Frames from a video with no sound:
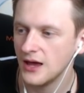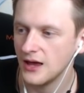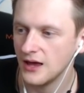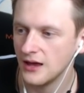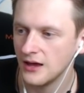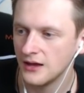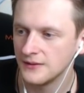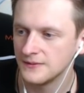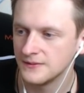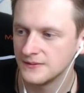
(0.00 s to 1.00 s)

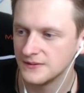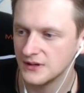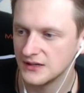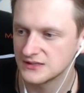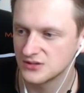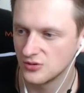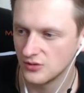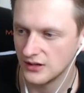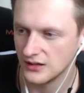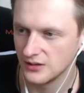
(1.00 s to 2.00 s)
and let's
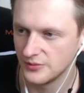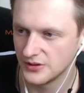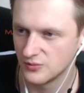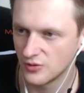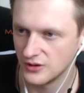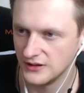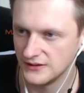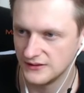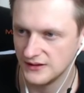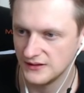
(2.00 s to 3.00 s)
go a little bit more
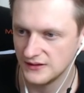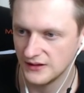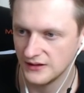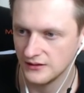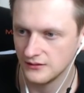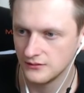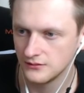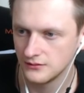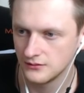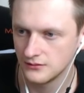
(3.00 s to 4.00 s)
in detail
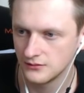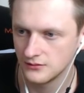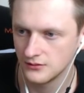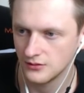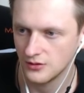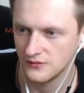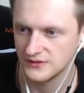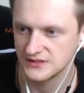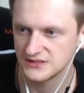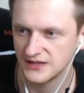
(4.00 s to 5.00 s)
over
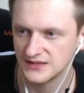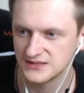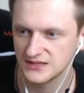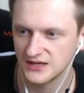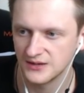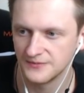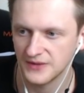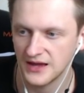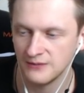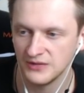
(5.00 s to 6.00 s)
the stats.
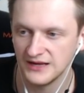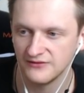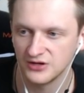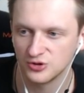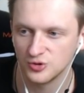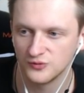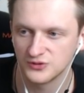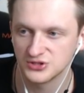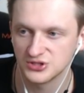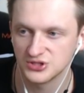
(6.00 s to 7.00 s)
I'm 11-2 versus